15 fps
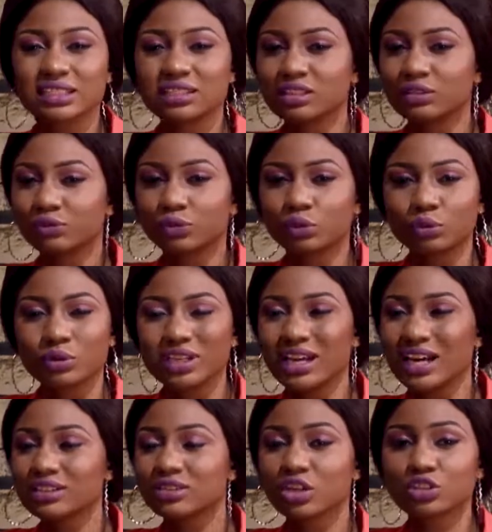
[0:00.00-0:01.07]
sinful. It
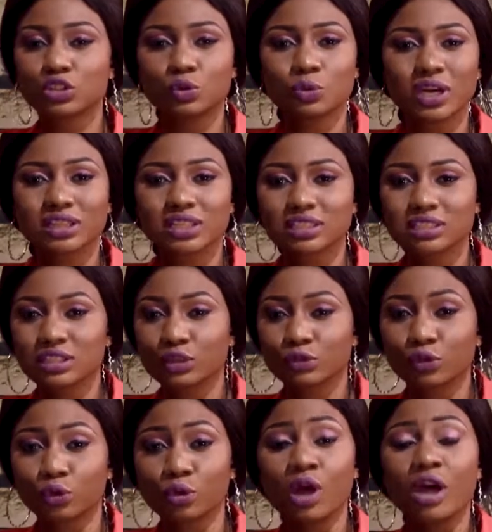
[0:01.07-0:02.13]
has not to do with anything
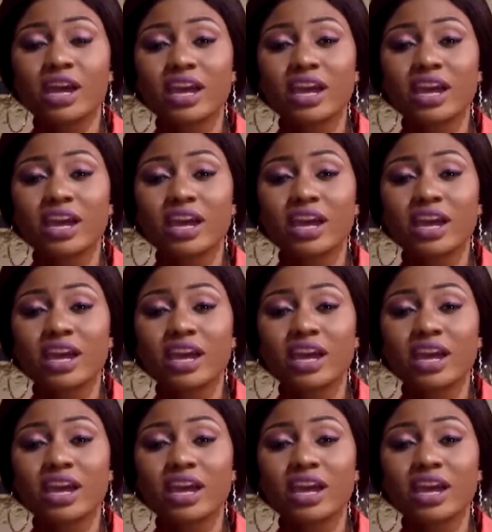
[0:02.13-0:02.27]
sinful.